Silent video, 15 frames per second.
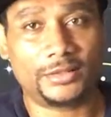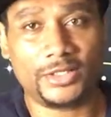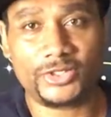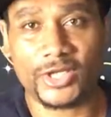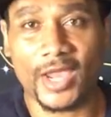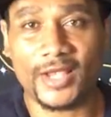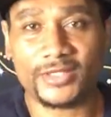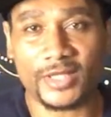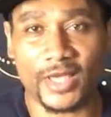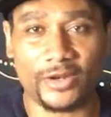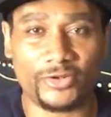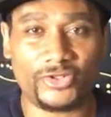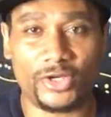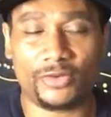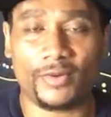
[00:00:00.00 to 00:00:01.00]
to change the
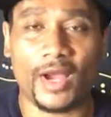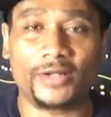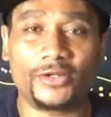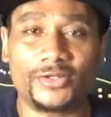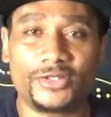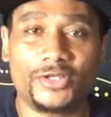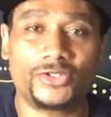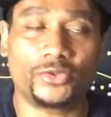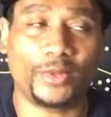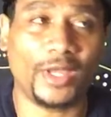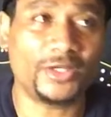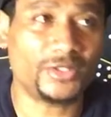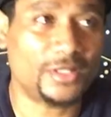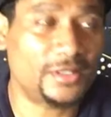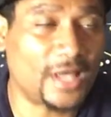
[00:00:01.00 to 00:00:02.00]
energy around your
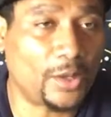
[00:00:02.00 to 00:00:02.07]
situation